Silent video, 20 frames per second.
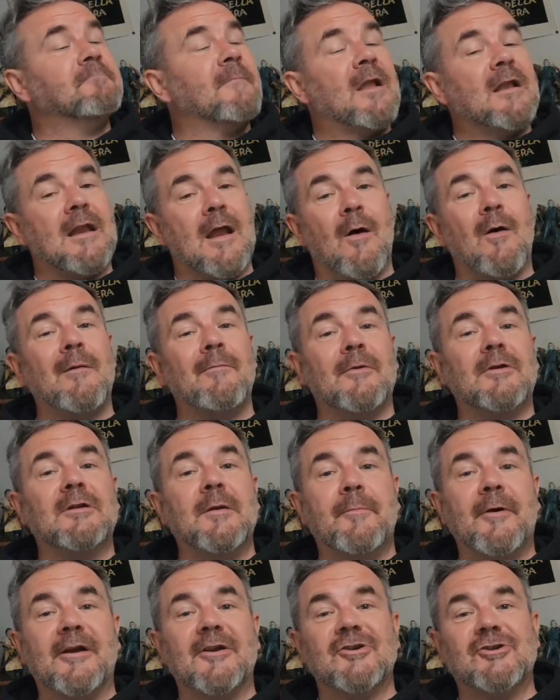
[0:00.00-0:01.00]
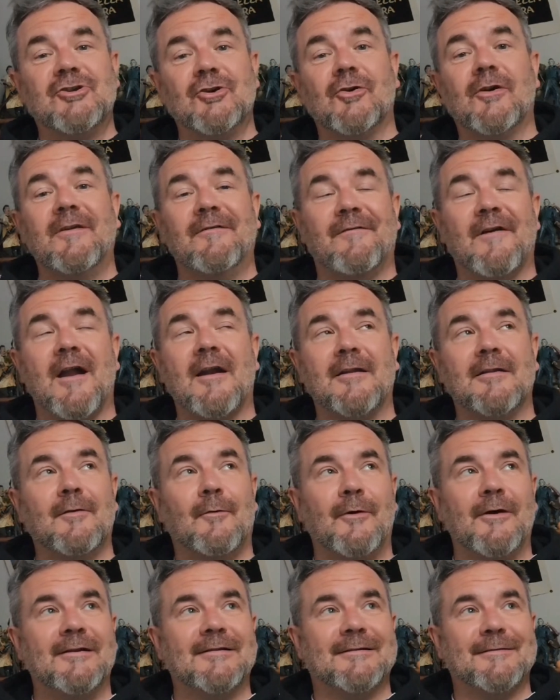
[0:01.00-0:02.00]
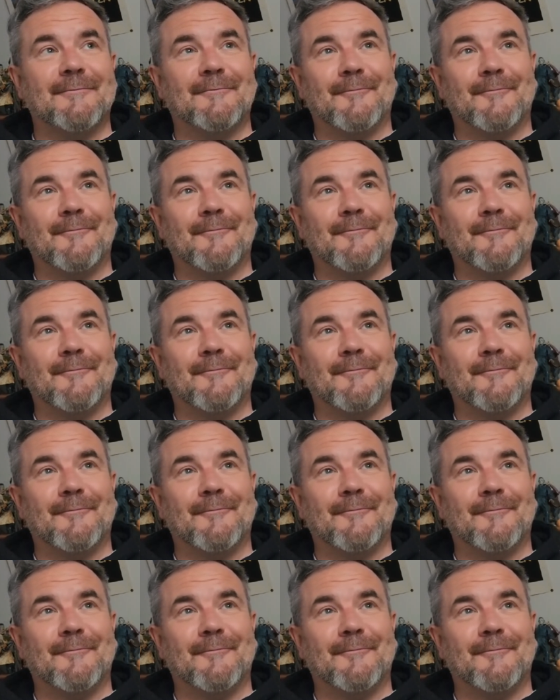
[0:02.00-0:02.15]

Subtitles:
Now, I'm not the biggest Chucky fan in the world,